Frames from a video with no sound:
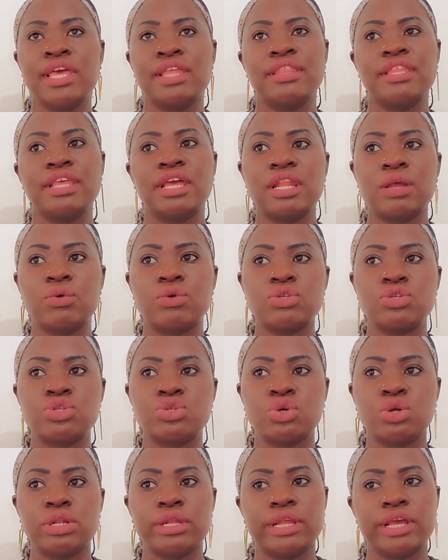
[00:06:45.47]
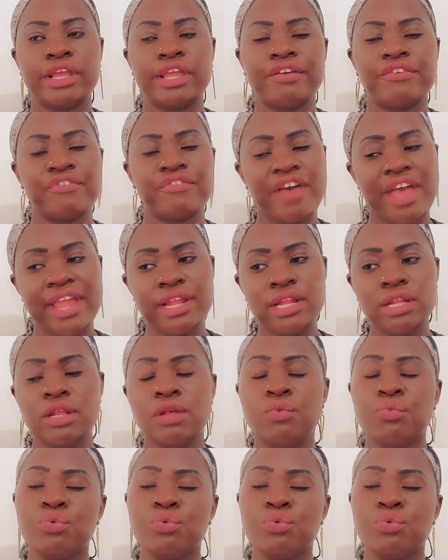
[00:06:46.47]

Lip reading: Then I was told, okay, fine,